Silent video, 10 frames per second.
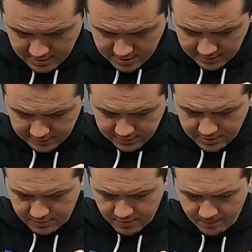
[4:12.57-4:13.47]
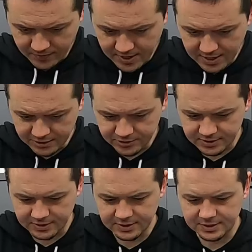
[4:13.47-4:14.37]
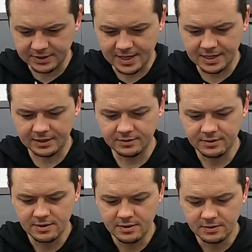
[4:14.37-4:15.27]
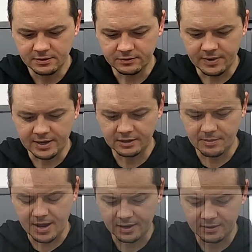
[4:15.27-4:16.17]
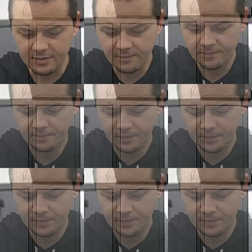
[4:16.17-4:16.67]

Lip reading: like so, and then just slide it right in the back.